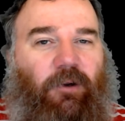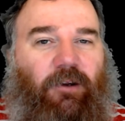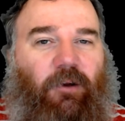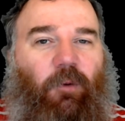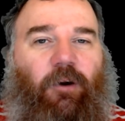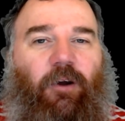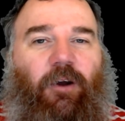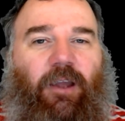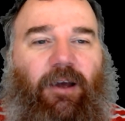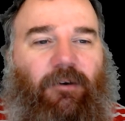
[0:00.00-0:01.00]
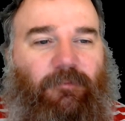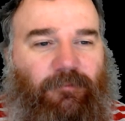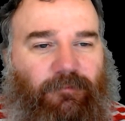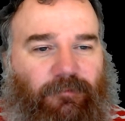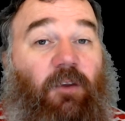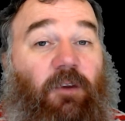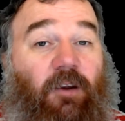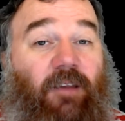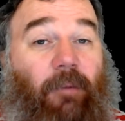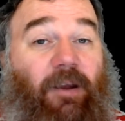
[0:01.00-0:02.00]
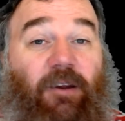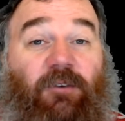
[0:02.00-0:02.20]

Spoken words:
it won't hurt you. So does that mean a